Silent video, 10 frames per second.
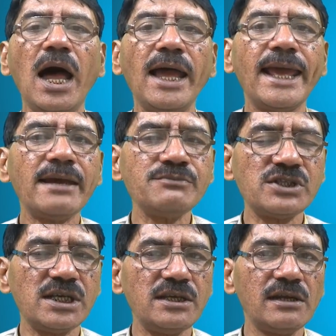I am
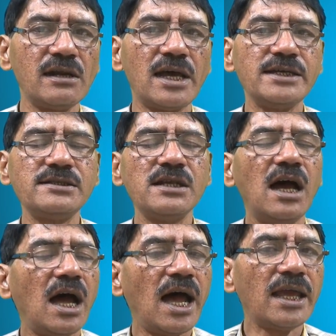saying lies.
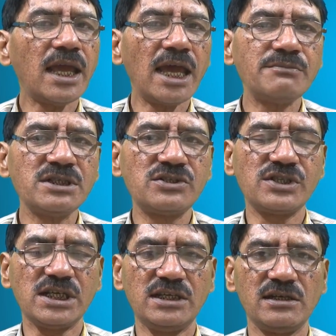I aren't
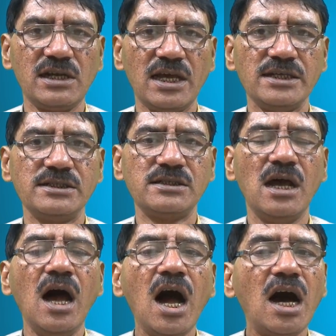saying lies.
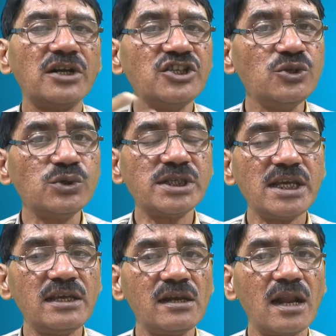Are you
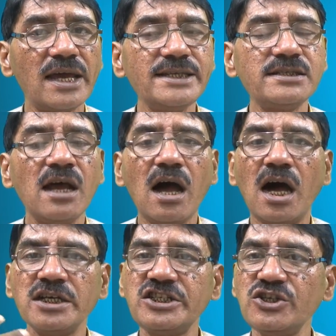saying lies?
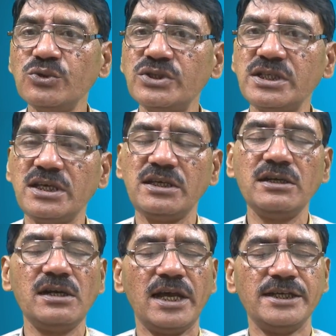Aren't you
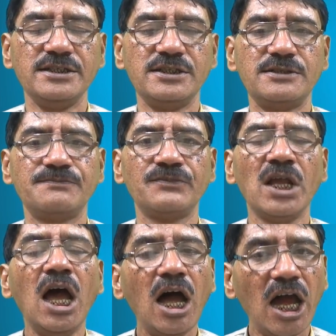saying lies?
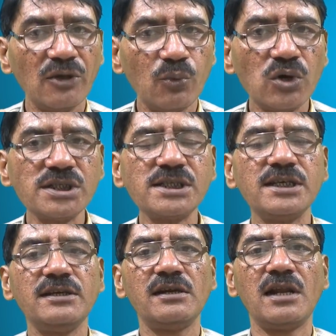I was
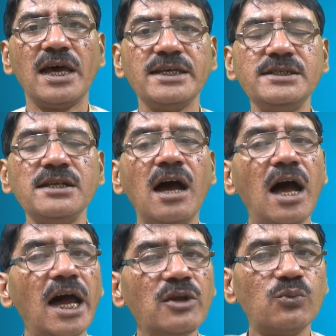saying lies.
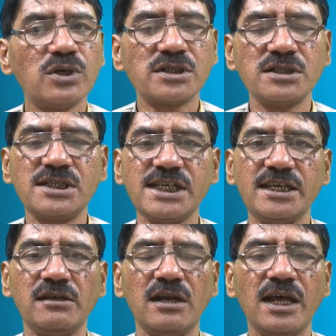I wasn't
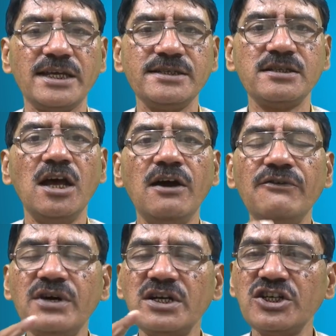saying lies.
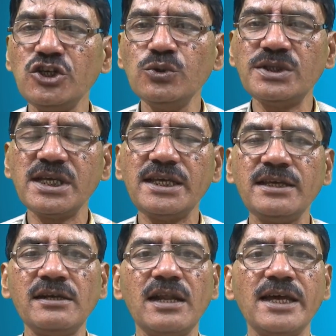Were you
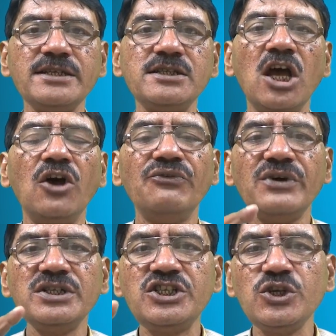saying lies?
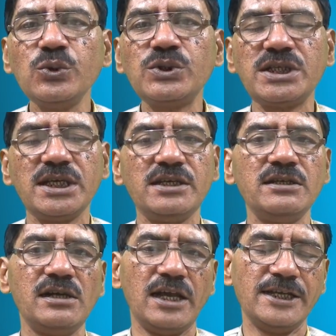Weren't you
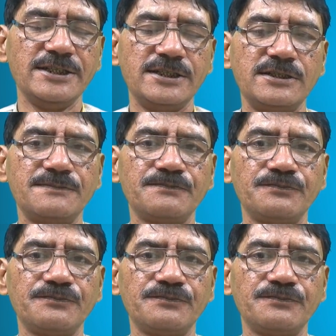saying lies?